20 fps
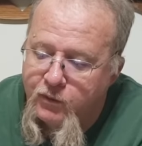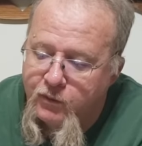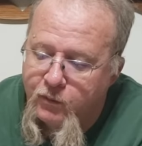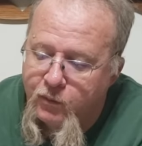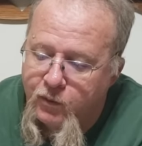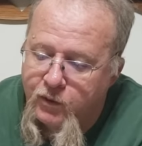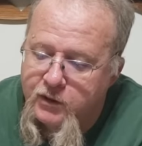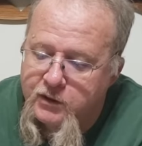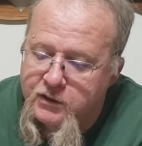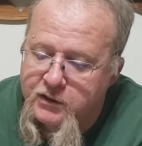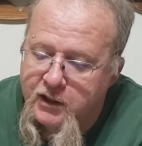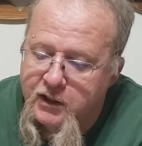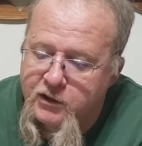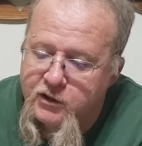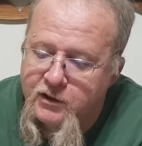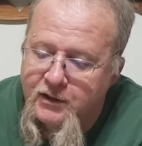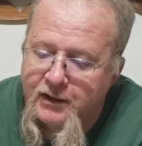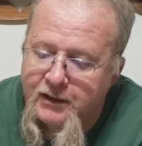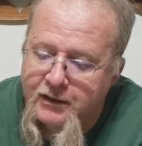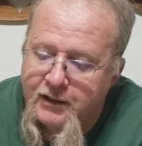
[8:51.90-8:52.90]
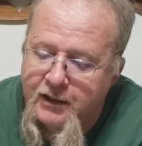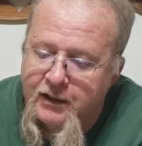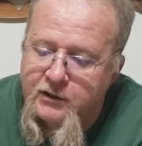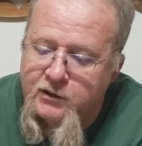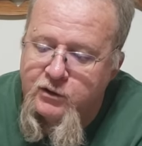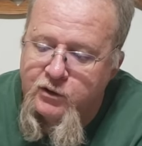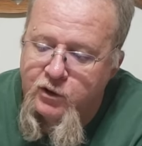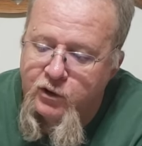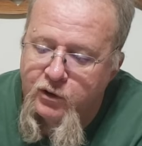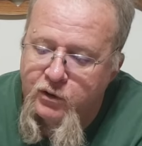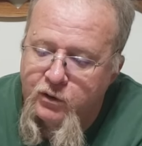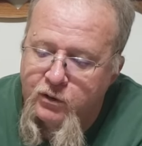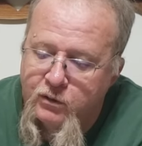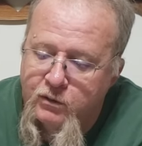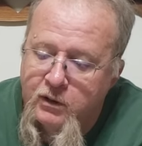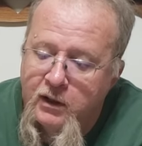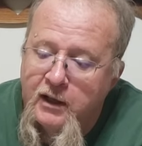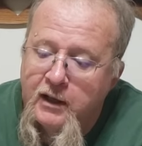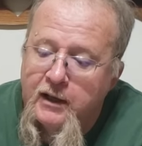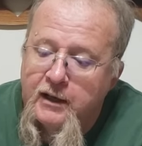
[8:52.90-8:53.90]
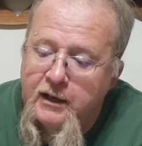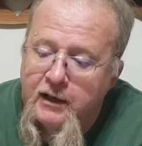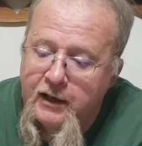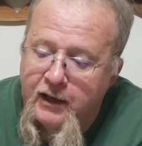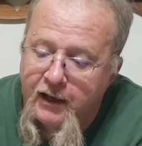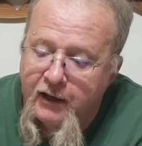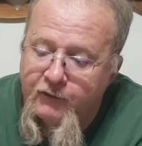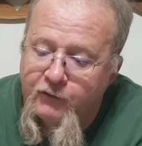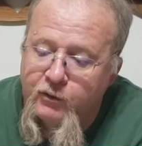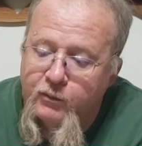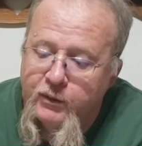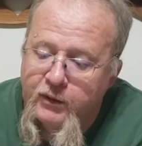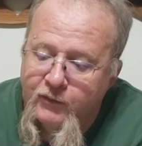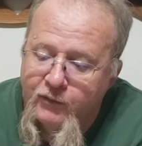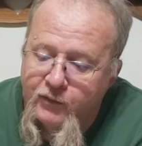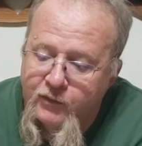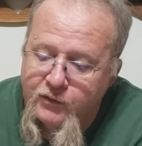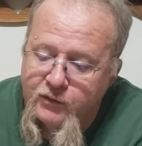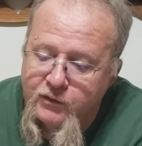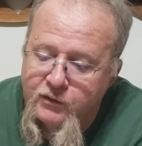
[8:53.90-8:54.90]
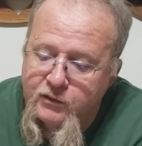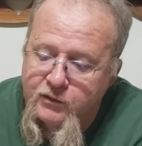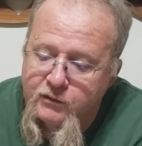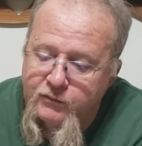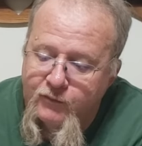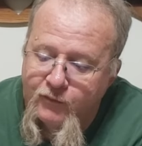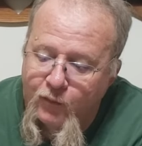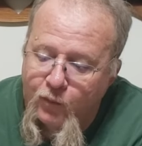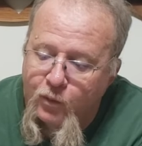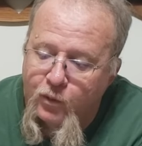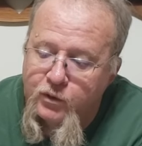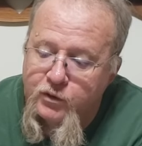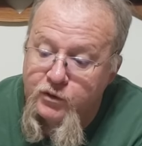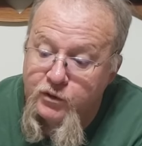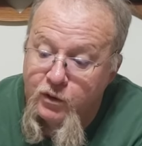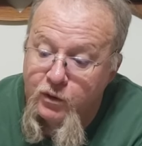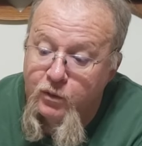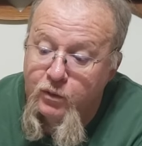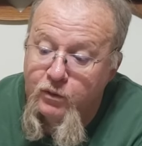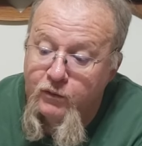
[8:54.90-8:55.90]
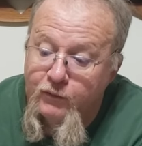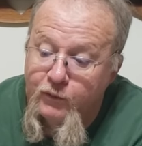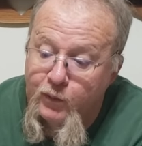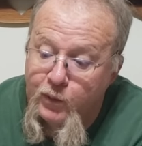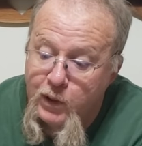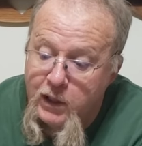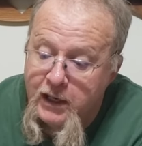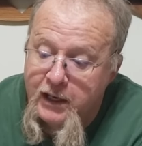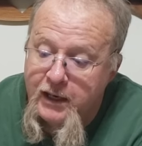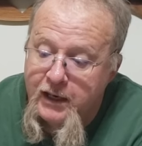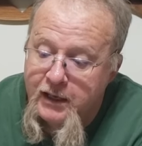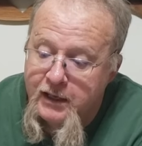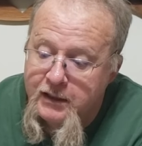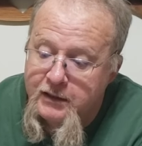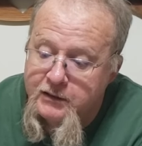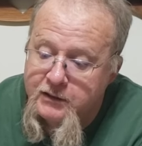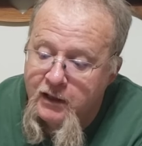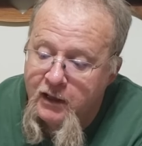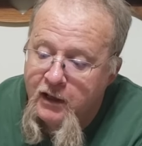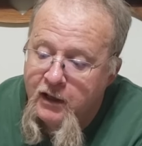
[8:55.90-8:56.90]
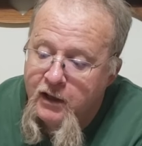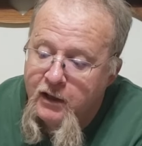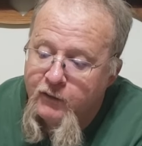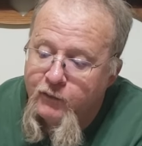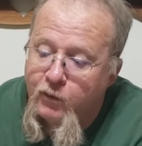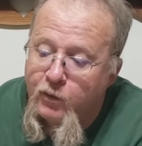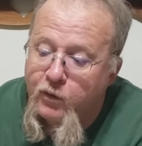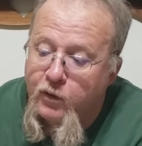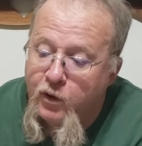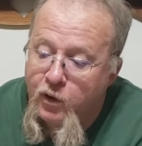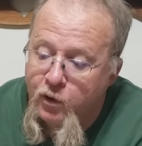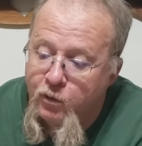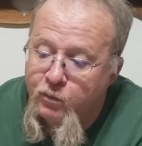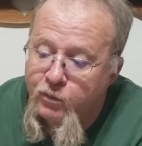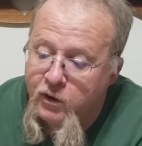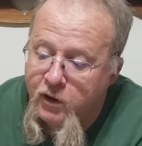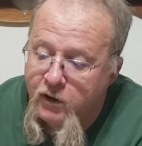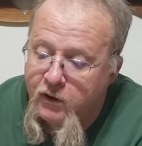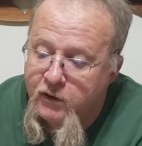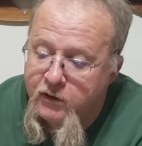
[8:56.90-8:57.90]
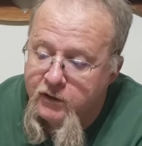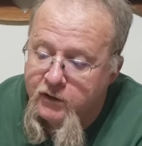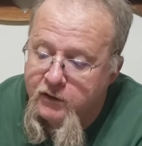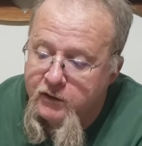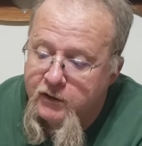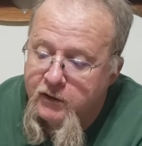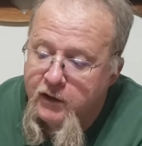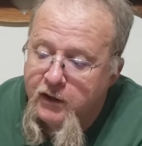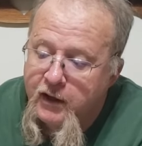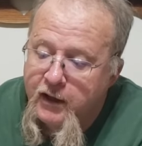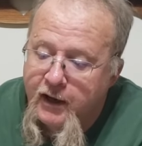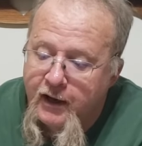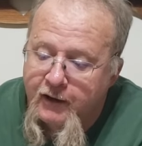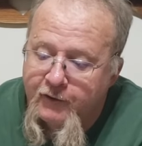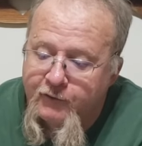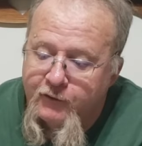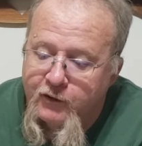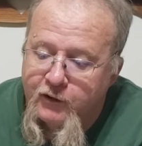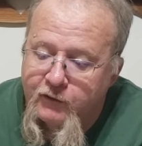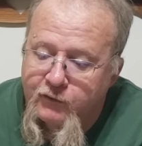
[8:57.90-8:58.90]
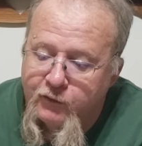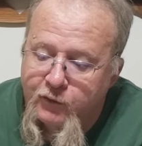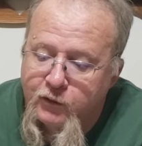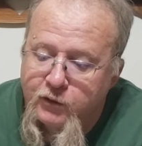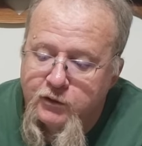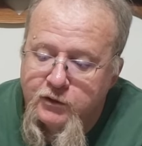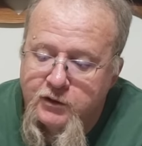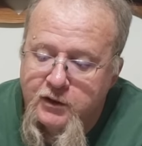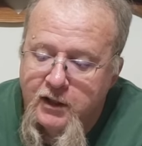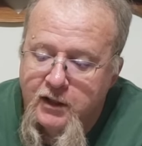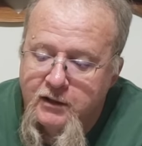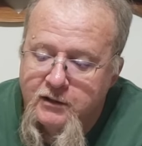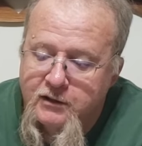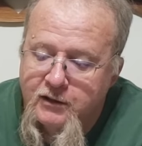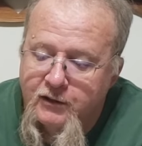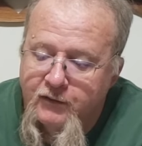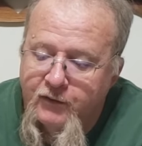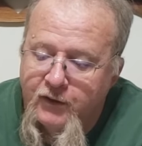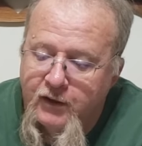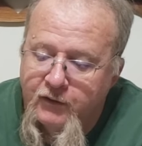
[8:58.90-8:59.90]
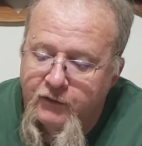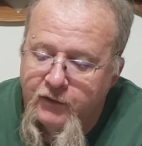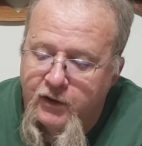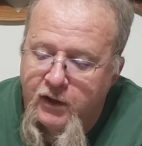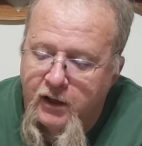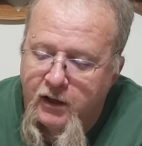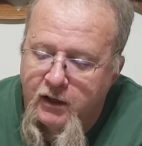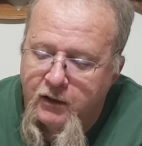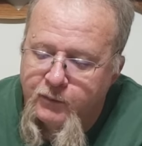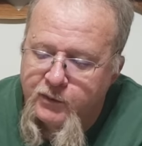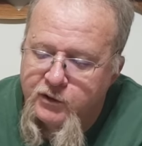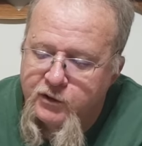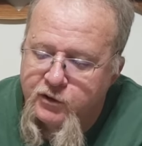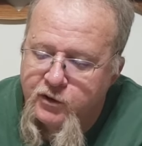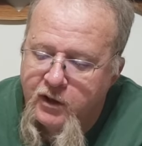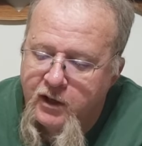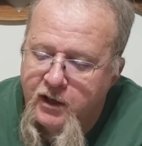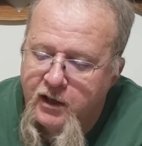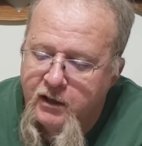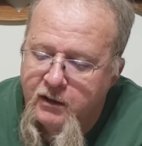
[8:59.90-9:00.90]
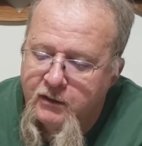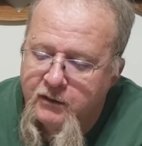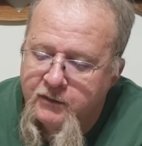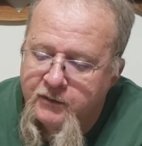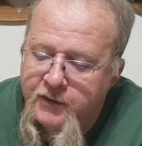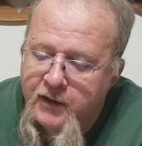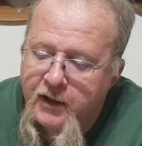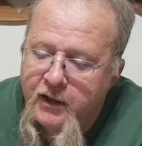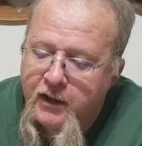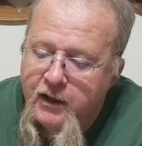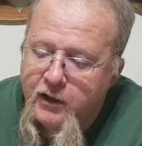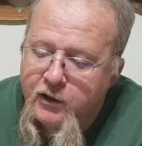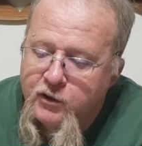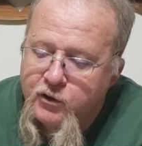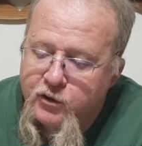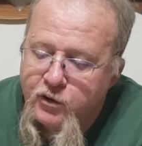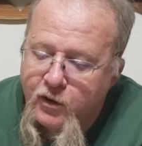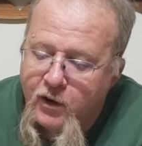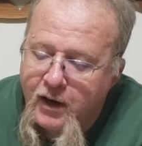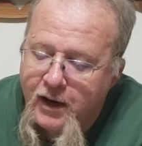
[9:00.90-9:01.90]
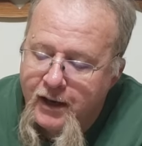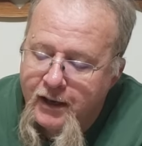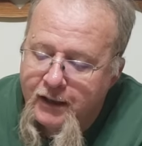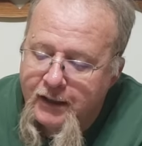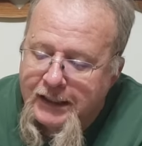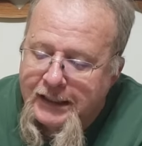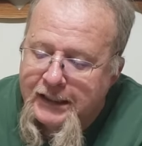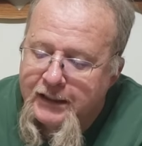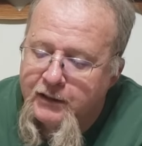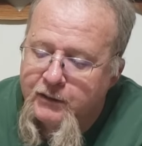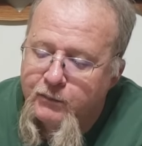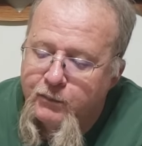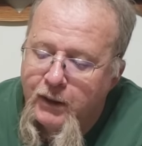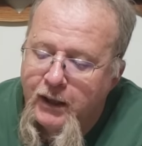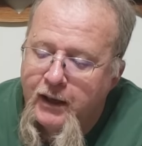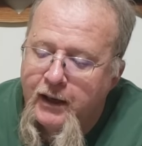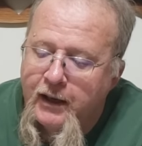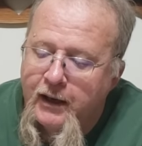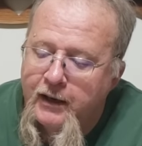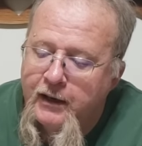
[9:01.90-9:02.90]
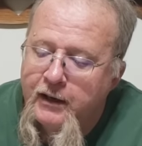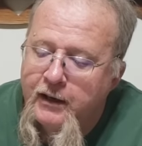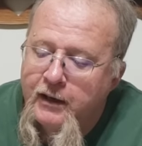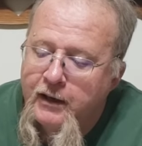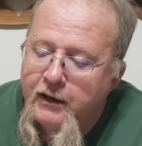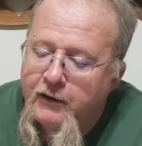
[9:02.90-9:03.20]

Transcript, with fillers: organization that tests new, never before sold varieties for the home gardener. After a full season of anonymous training trialing by